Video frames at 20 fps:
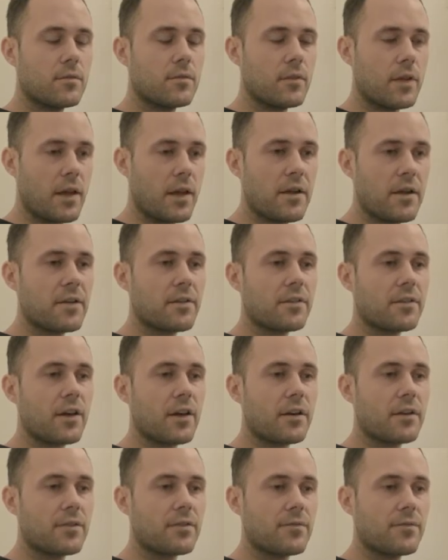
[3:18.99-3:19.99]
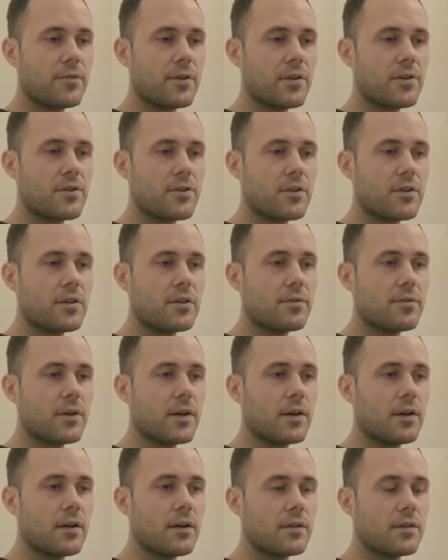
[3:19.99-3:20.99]
in this case, Fish that you've
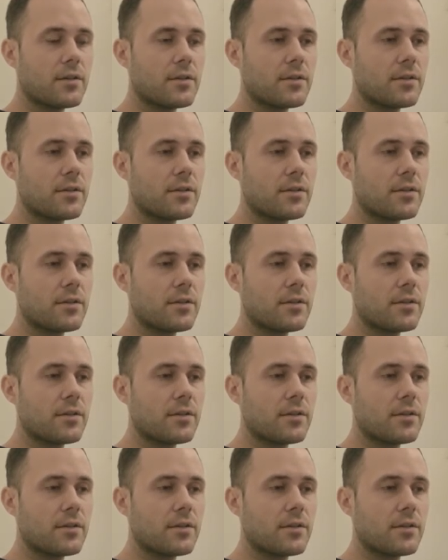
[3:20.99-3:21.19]
earned.